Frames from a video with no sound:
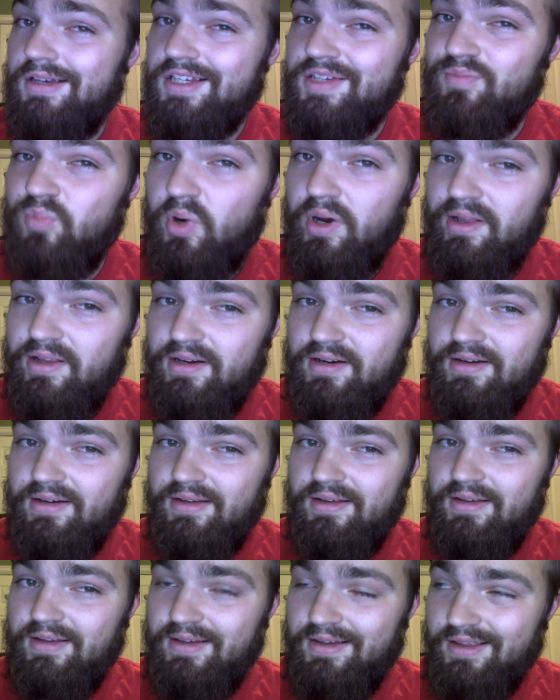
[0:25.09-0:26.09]
Spoiler,
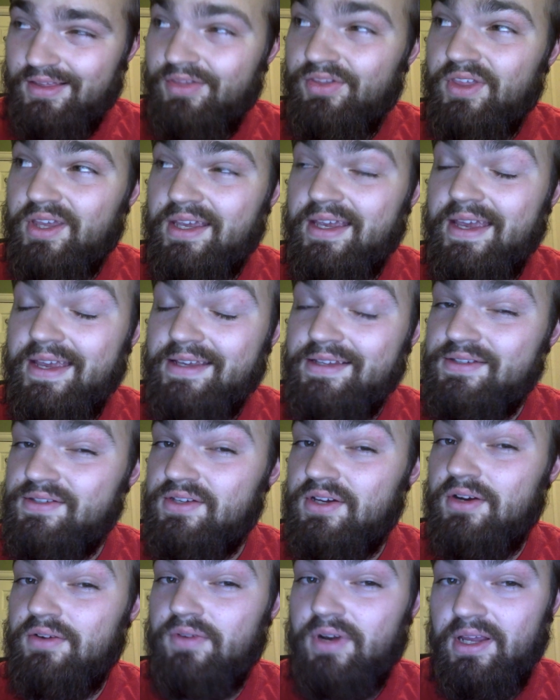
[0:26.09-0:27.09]
the gains
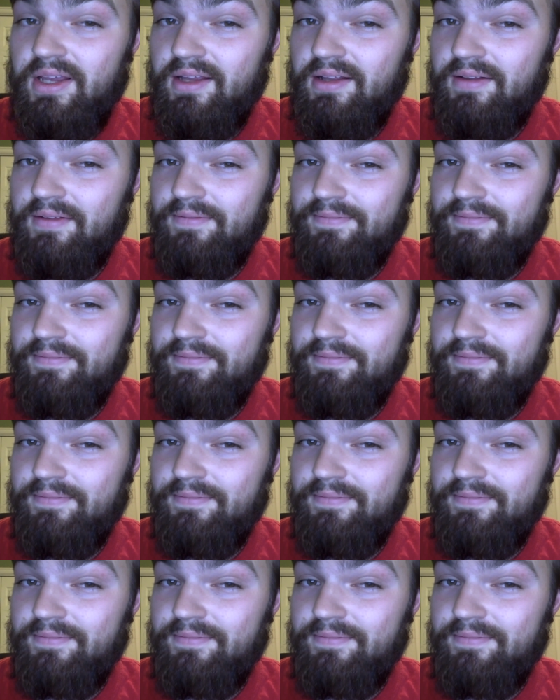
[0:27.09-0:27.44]
are real.